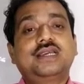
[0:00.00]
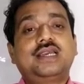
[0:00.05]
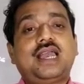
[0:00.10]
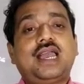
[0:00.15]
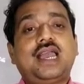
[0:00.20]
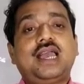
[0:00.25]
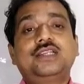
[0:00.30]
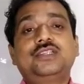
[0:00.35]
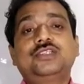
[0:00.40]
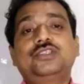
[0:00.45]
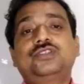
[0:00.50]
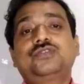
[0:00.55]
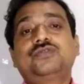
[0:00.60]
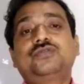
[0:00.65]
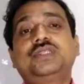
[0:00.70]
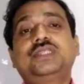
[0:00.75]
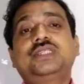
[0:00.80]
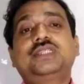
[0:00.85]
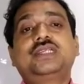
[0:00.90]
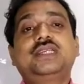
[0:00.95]
and
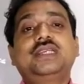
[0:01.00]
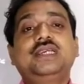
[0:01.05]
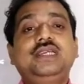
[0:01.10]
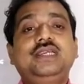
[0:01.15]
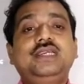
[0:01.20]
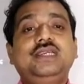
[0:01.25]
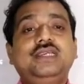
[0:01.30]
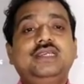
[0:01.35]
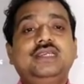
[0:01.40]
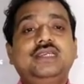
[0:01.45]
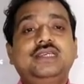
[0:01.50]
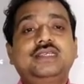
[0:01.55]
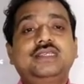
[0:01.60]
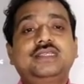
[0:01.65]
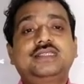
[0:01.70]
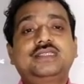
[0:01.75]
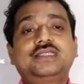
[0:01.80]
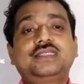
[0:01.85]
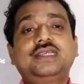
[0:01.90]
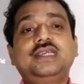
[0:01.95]
sweetly
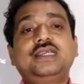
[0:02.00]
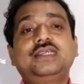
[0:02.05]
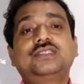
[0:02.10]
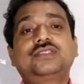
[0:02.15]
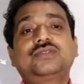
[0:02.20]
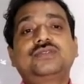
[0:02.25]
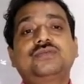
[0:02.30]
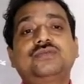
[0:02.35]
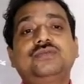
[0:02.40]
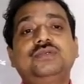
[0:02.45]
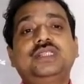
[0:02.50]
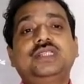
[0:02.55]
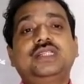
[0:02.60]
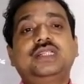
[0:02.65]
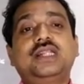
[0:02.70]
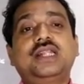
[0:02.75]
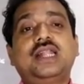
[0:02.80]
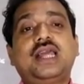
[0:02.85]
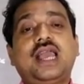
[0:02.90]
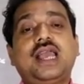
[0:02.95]
sings with
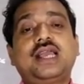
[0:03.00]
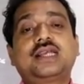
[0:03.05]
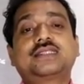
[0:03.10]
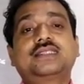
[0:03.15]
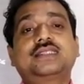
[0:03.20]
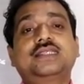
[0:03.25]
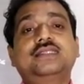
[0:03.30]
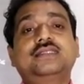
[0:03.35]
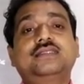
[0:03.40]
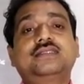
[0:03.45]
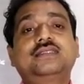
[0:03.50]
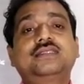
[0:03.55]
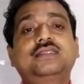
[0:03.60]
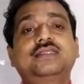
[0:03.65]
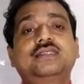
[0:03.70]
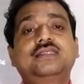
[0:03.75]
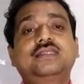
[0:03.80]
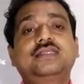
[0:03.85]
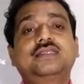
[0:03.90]
accent